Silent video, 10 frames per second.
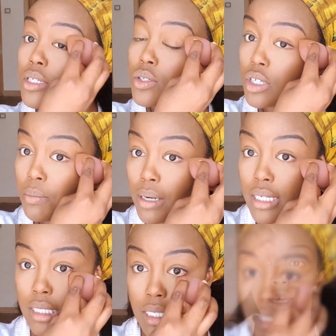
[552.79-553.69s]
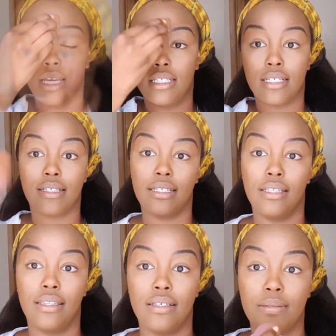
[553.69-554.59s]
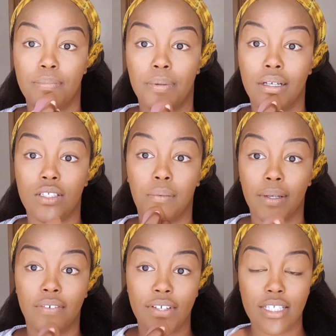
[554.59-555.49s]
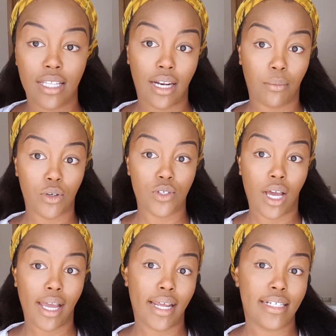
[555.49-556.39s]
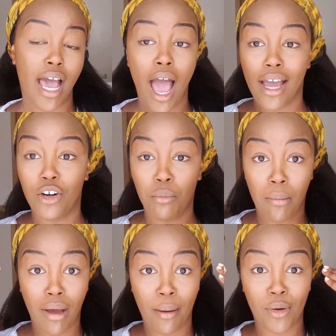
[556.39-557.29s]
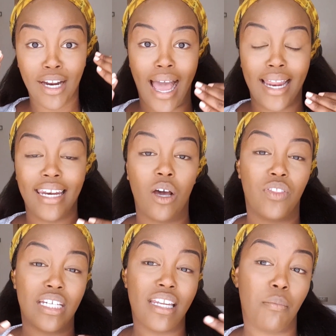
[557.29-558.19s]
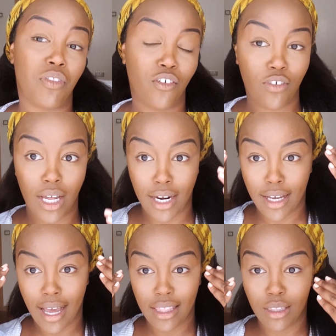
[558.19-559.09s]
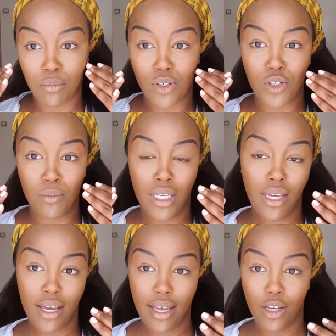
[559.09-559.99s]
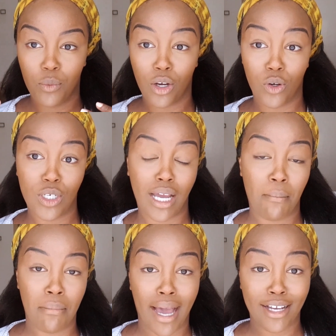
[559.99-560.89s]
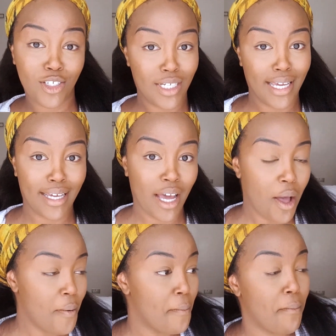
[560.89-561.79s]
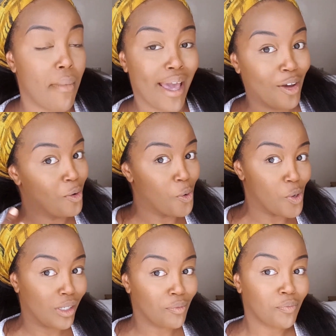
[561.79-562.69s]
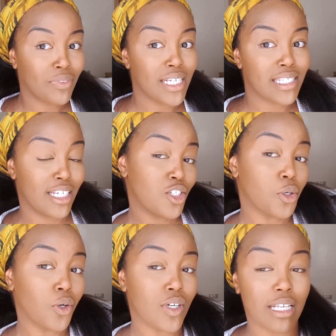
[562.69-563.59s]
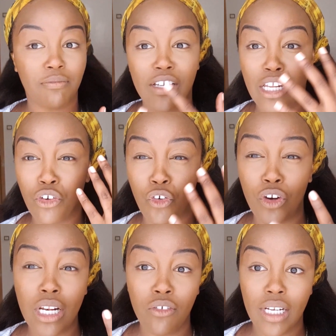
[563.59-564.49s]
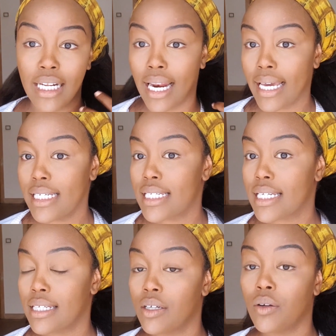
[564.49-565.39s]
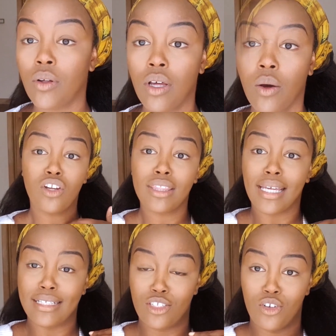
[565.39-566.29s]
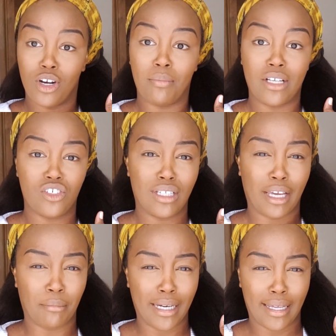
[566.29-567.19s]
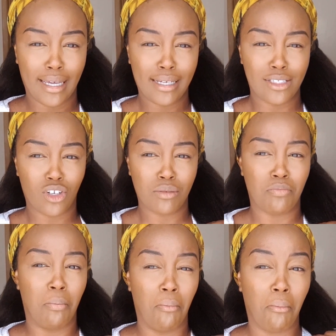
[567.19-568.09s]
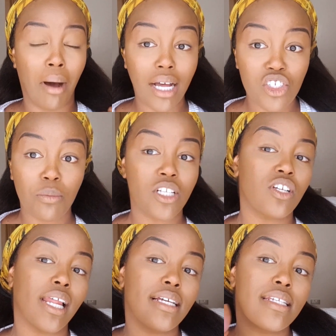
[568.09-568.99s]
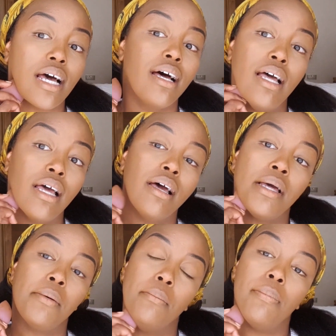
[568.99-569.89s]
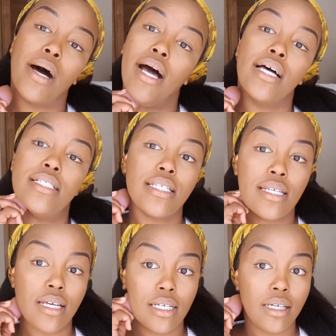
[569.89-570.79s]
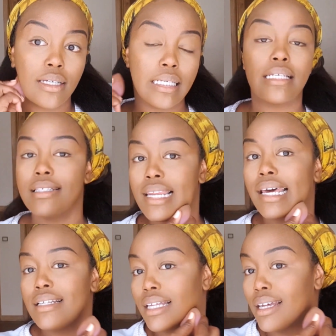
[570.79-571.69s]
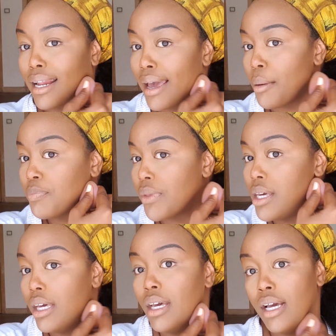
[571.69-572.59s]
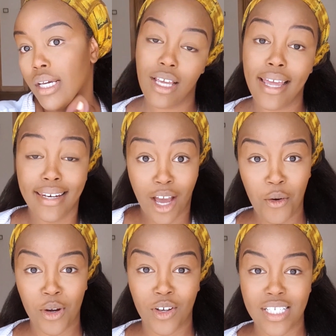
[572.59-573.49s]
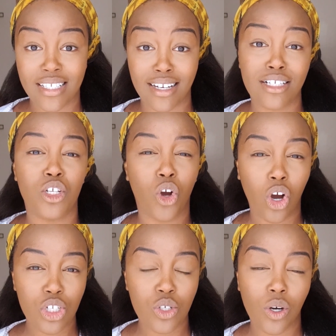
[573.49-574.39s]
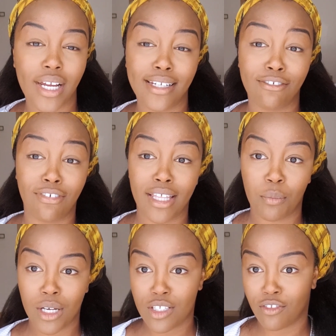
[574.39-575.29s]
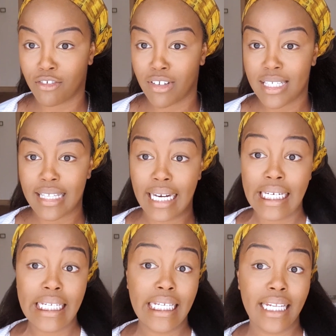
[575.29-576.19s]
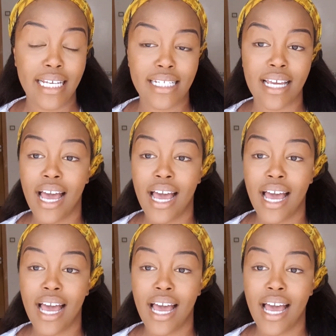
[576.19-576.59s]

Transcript: just going to place it and just in these parts of my face that I'm going to highlight. Remember, I'm going to add now the depth of color at the bottom here, and we are going to come back to like my own skin tone, because I'm feeling really light. It's not that it's not matching like my neck, it's not much lighter, but it is lighter than I am. And now we're going to start to contour and define the parts of the face that need it.